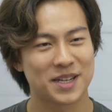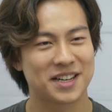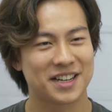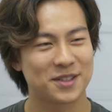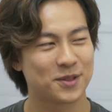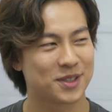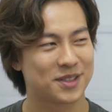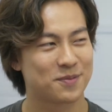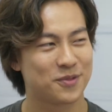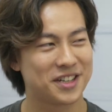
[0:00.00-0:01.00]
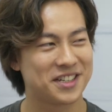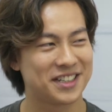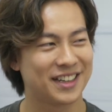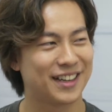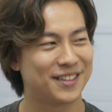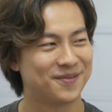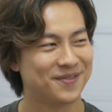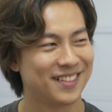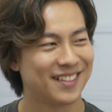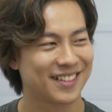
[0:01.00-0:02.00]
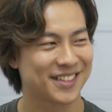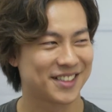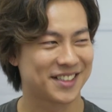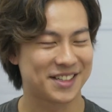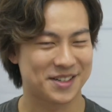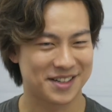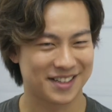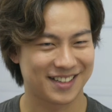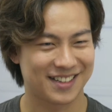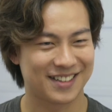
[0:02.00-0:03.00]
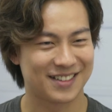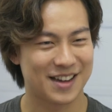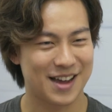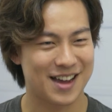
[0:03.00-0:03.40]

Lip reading: Chinese was pretty shit lah, because you know,